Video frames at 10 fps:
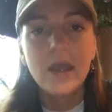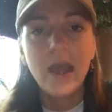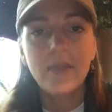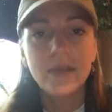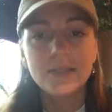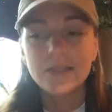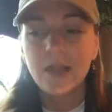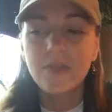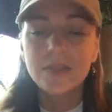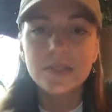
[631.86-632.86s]
And they
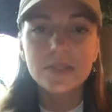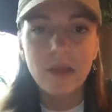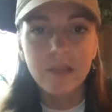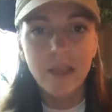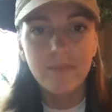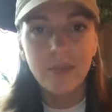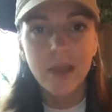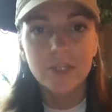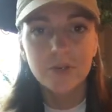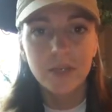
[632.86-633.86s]
said, this is how the
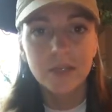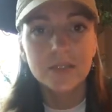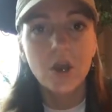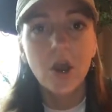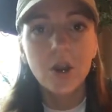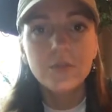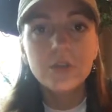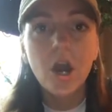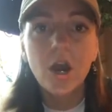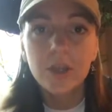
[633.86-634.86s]
FBI treats
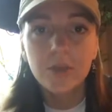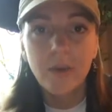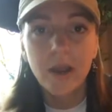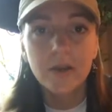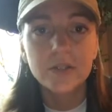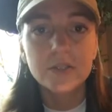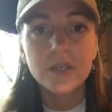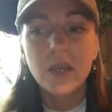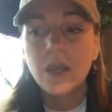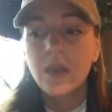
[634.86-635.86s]
armed
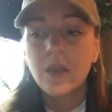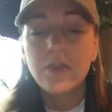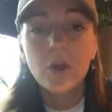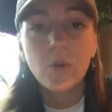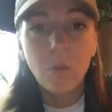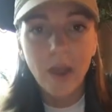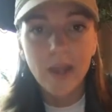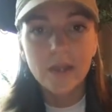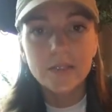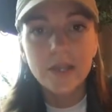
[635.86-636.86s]
occupiers that are
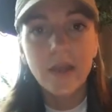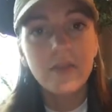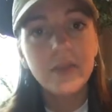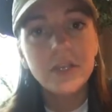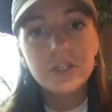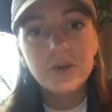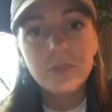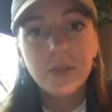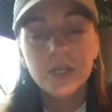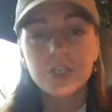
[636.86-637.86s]
white. And then they showed
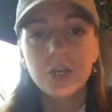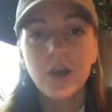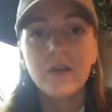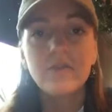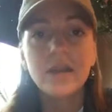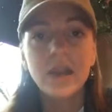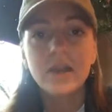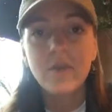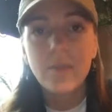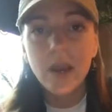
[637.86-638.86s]
a picture of the
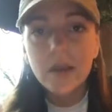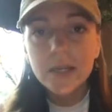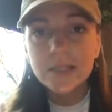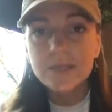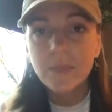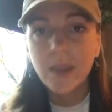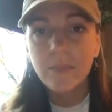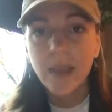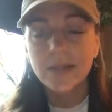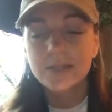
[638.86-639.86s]
Native Americans being
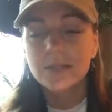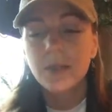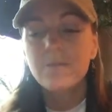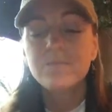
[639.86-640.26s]
maced.